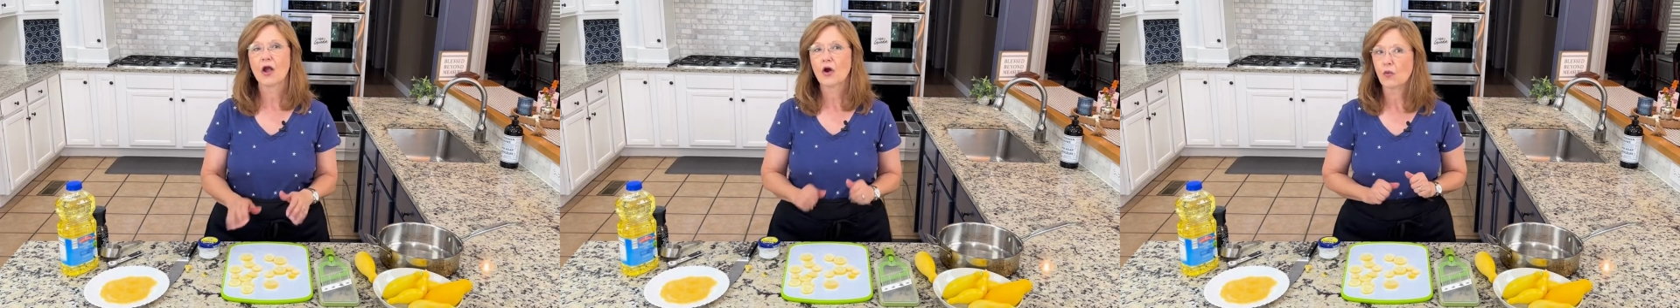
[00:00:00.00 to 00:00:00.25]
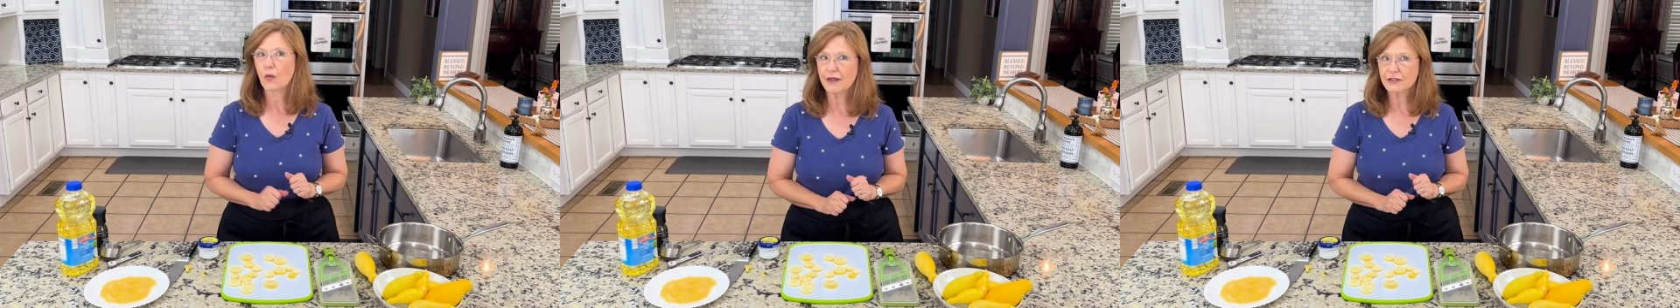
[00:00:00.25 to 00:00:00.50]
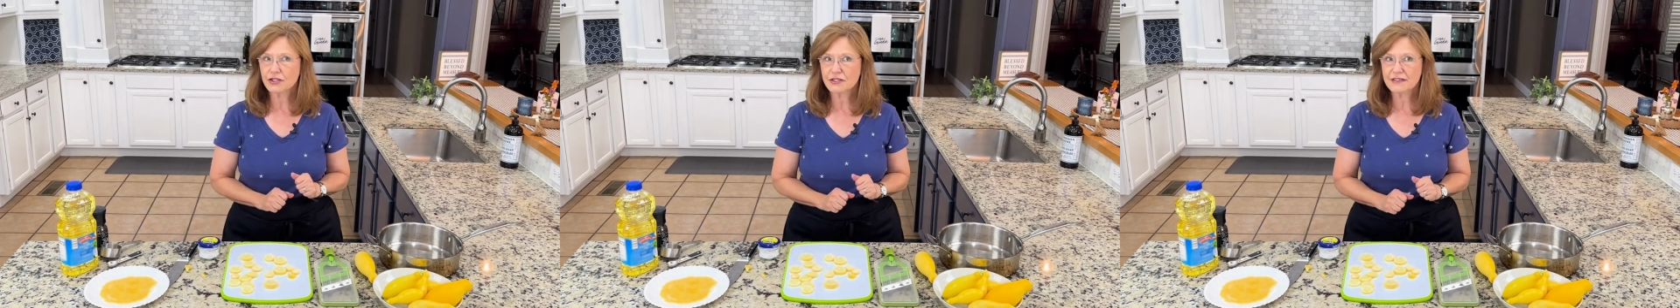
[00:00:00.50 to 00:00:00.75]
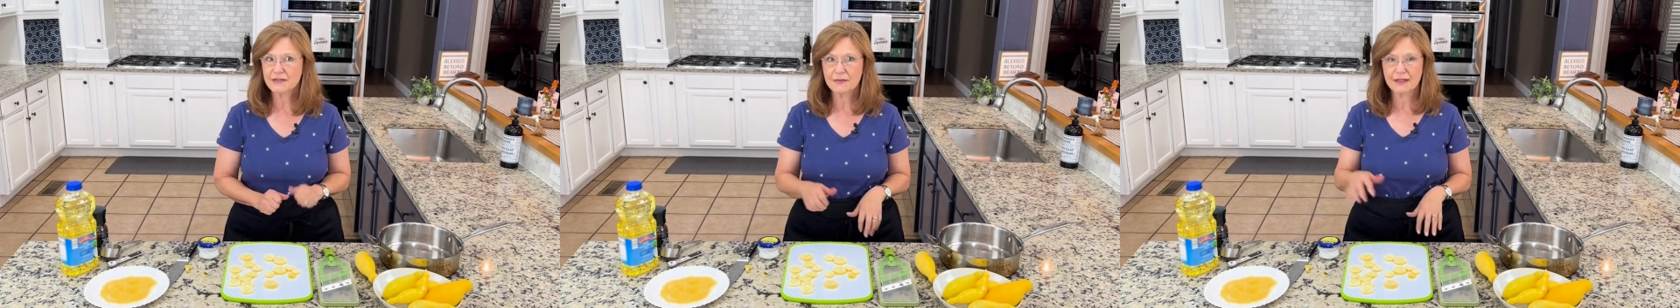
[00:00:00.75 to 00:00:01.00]
Wait
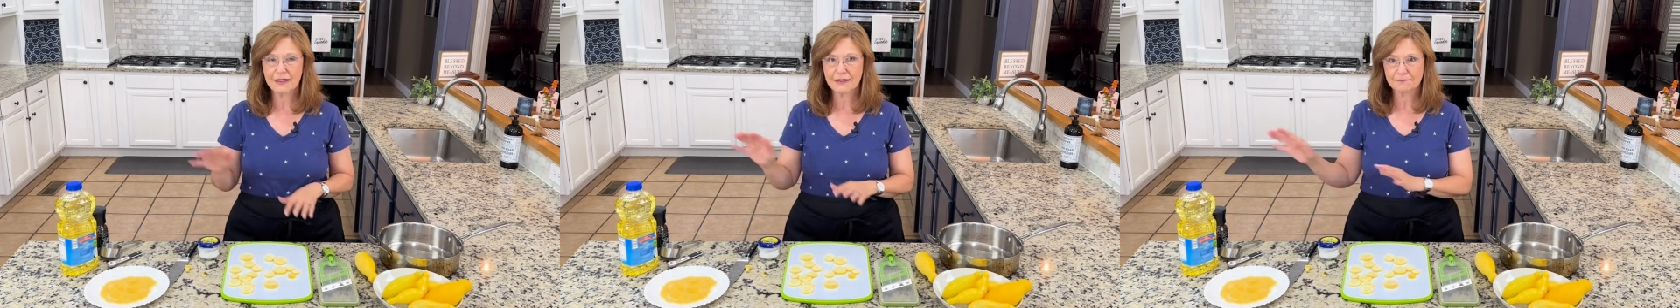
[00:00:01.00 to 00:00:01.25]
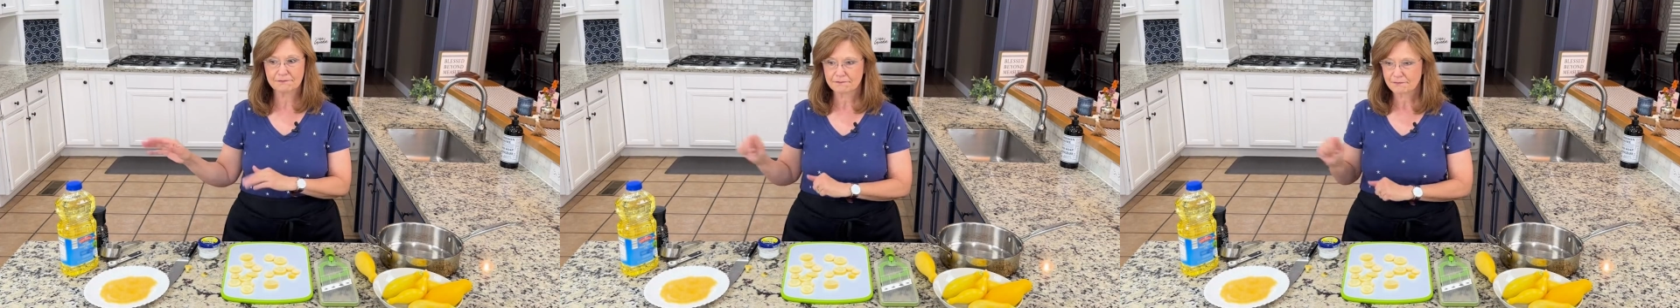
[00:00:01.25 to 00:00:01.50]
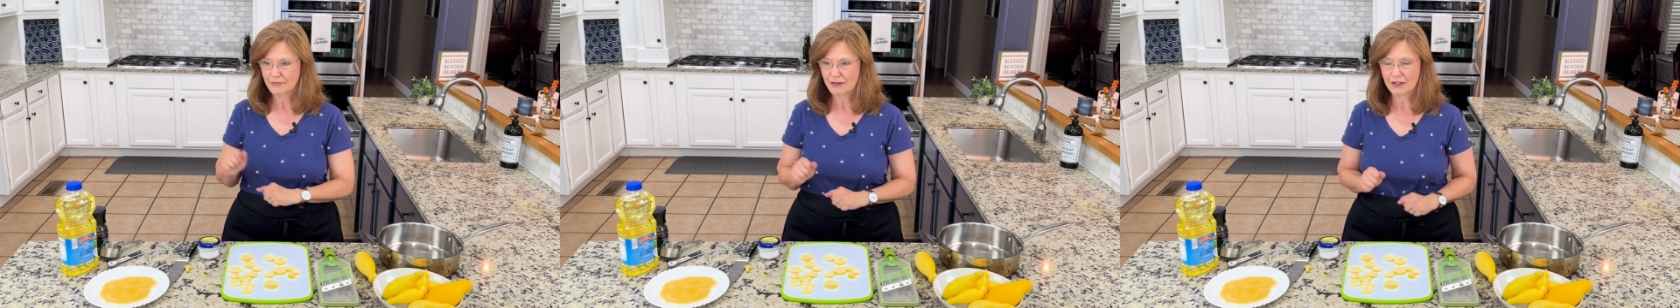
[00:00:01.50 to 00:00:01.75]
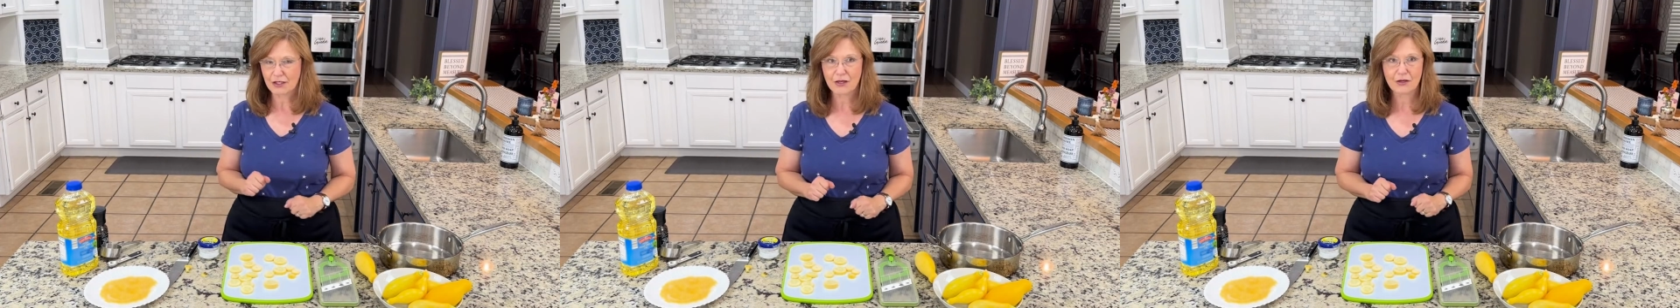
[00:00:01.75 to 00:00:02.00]
just a minute,
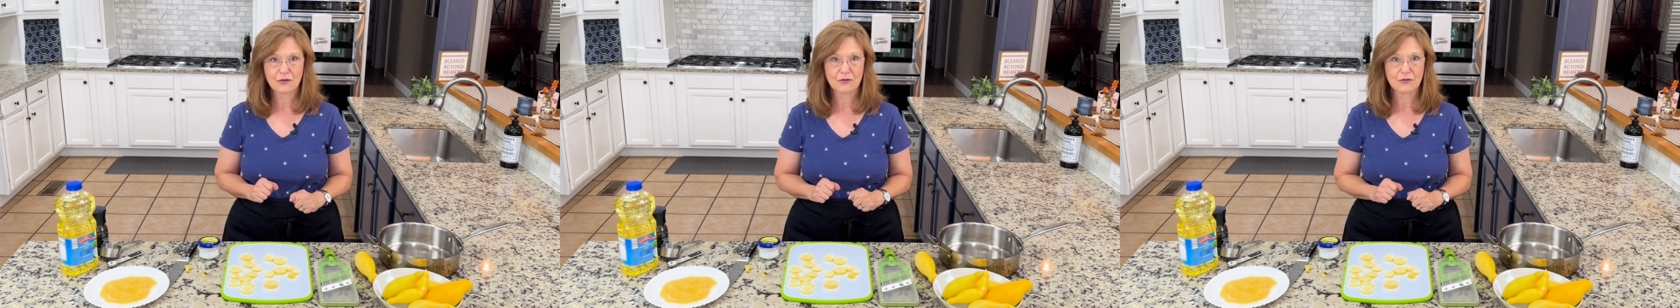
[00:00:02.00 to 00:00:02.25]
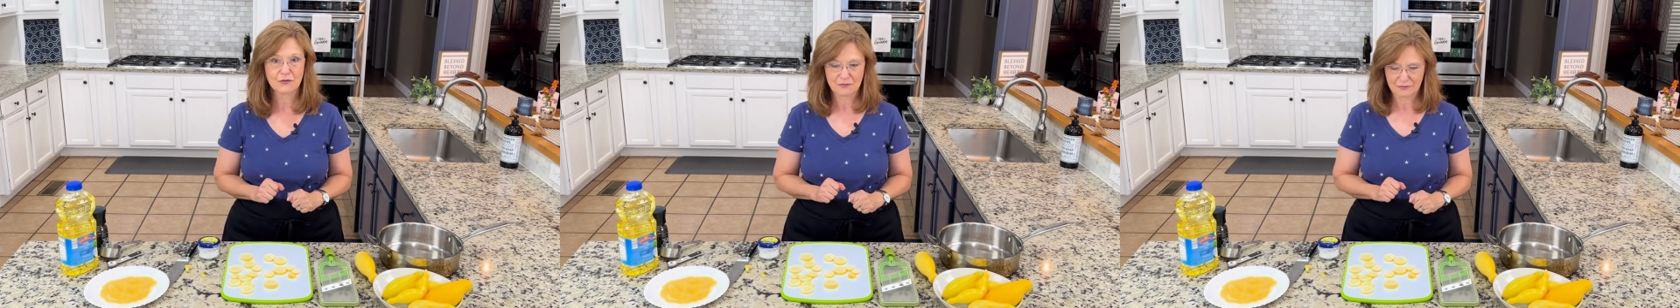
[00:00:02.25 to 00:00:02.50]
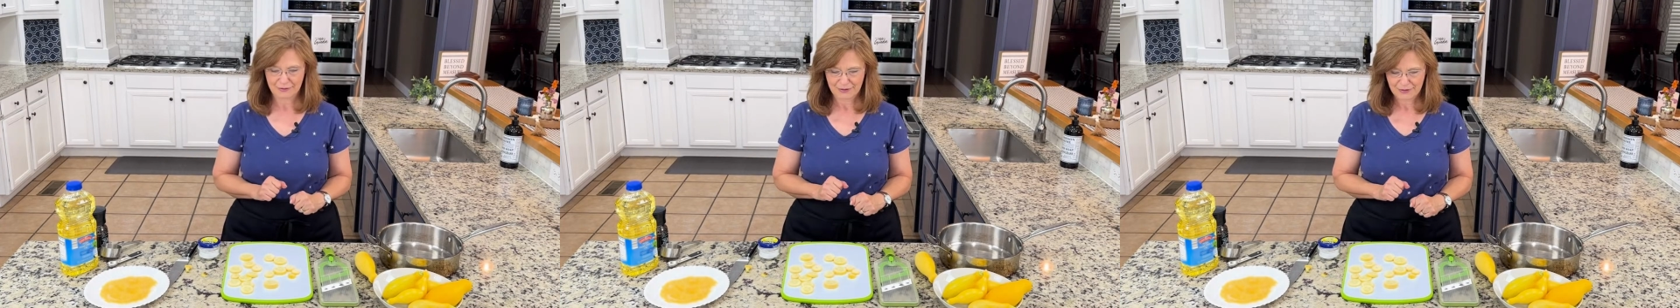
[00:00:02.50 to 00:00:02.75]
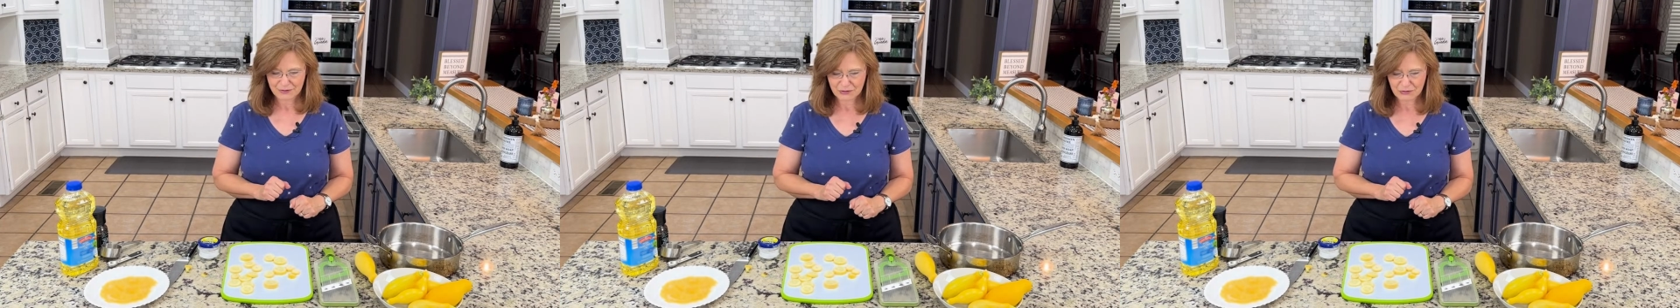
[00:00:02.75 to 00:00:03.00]
go
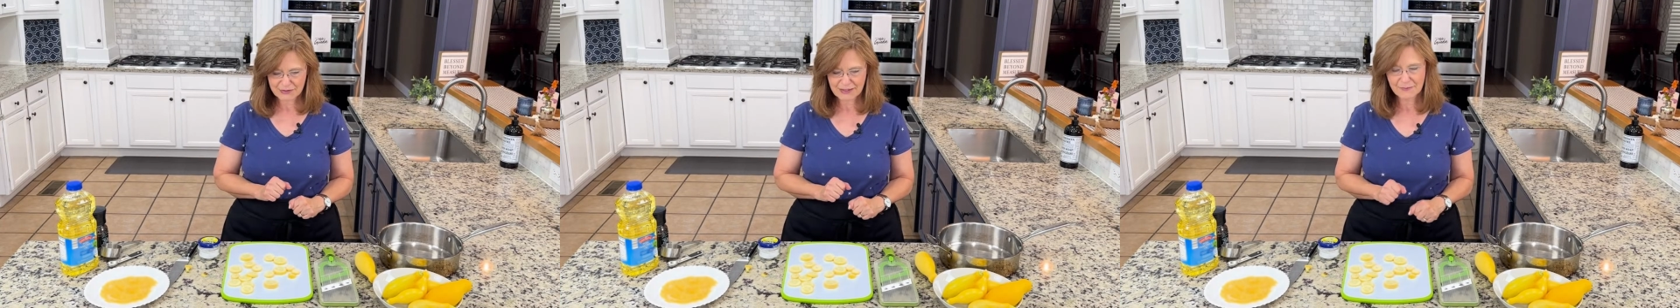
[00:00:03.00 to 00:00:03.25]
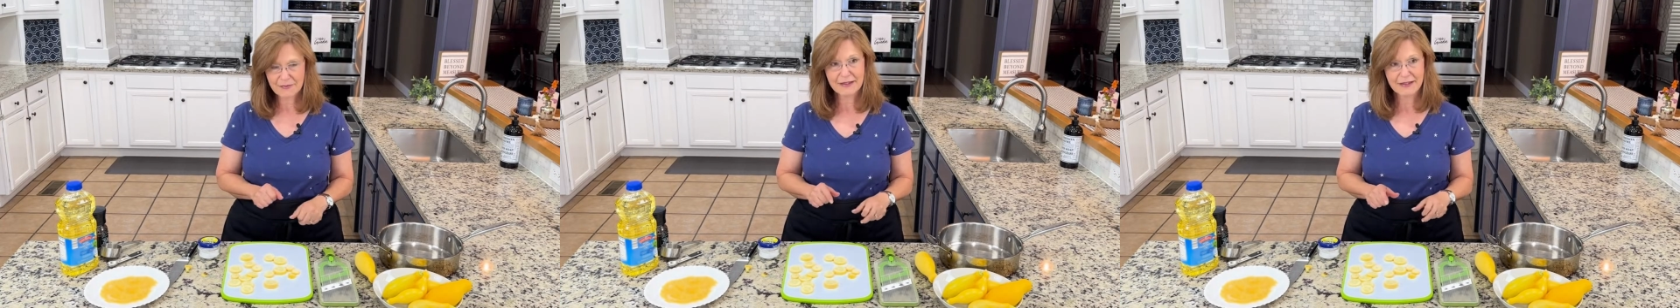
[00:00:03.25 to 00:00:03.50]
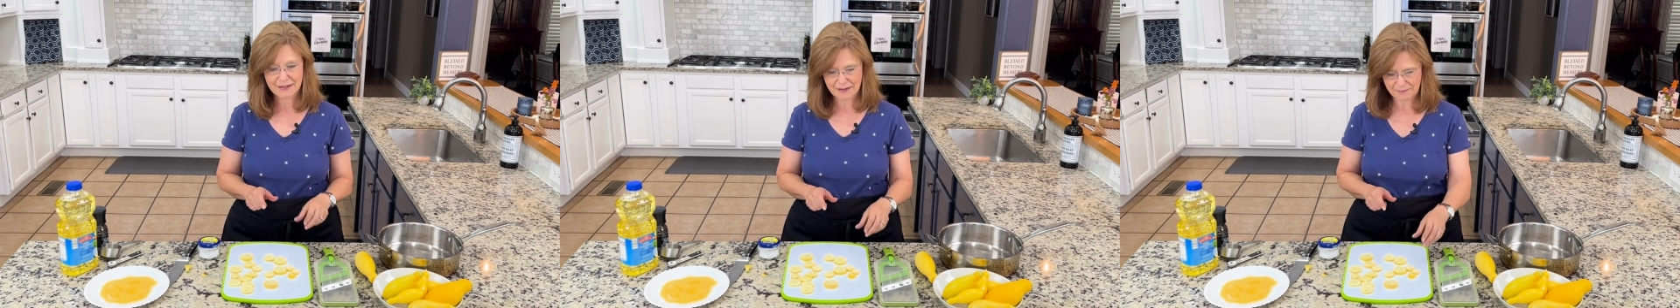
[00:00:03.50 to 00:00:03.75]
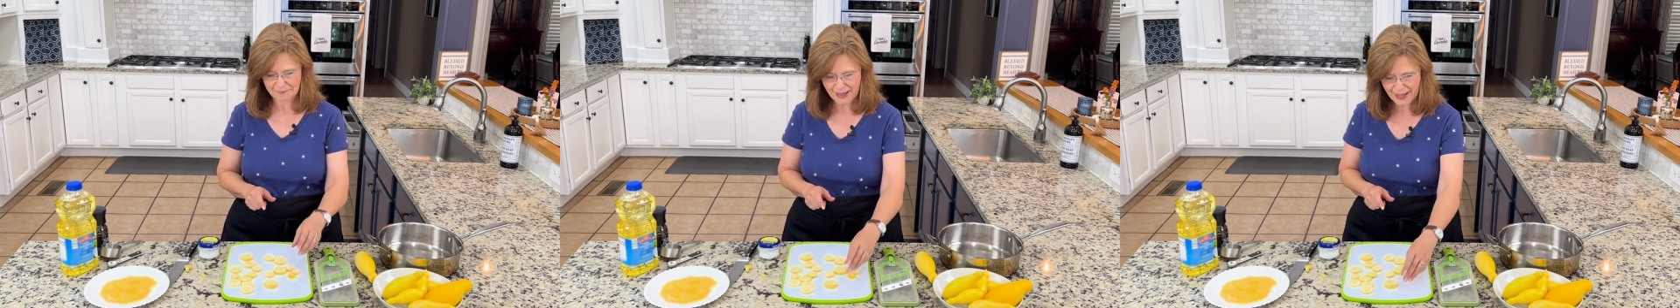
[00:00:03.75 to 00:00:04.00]
do something and
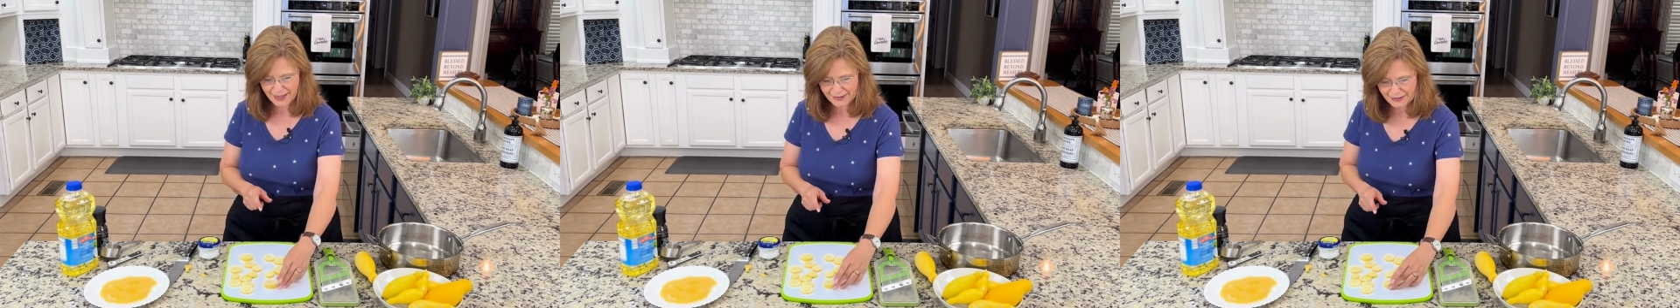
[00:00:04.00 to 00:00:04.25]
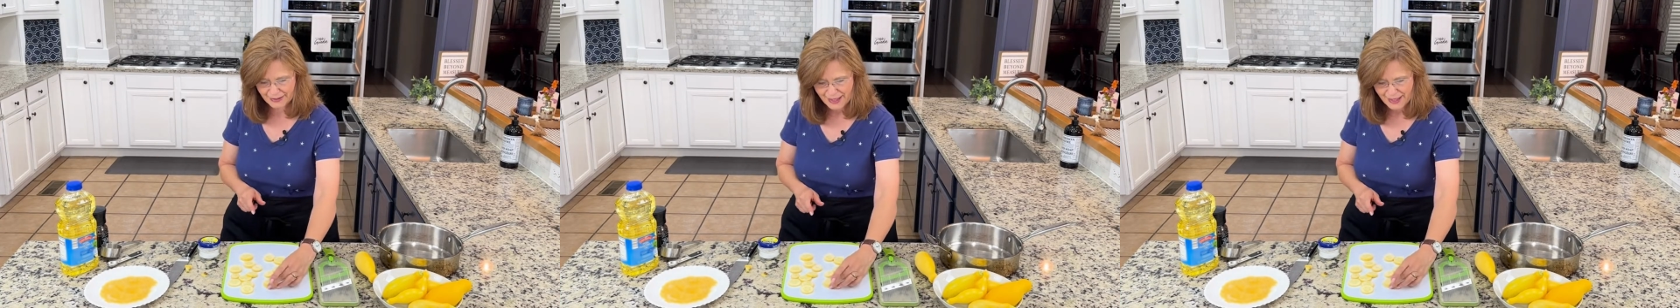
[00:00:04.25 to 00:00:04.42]
come back,